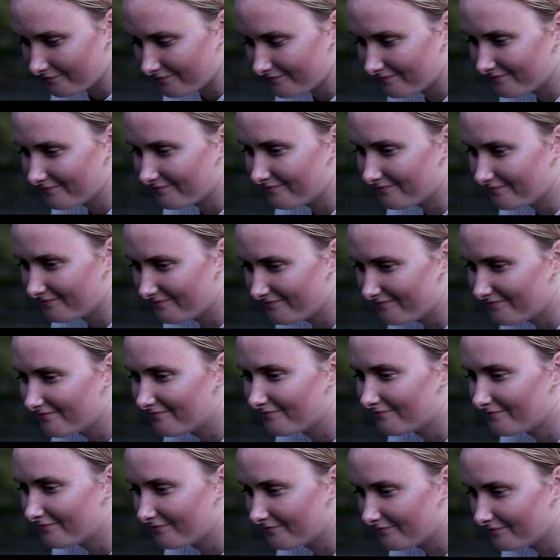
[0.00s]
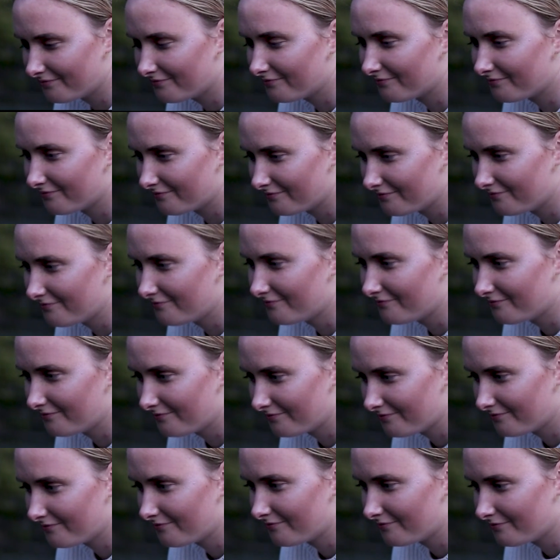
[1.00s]

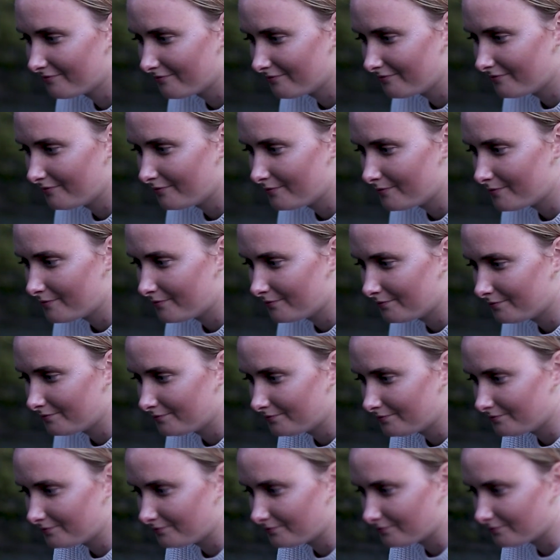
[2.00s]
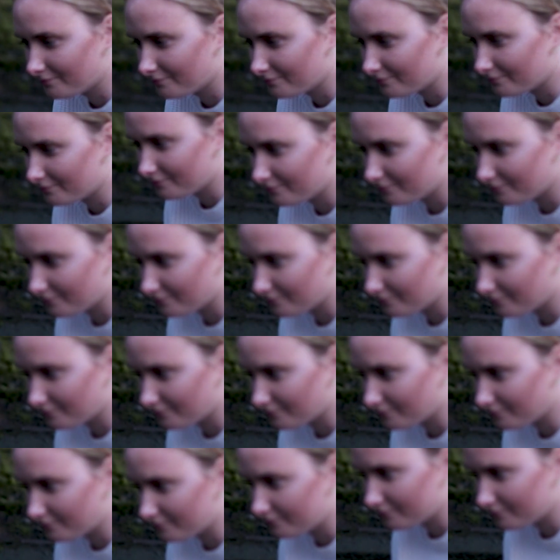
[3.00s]
The person shown says nothing.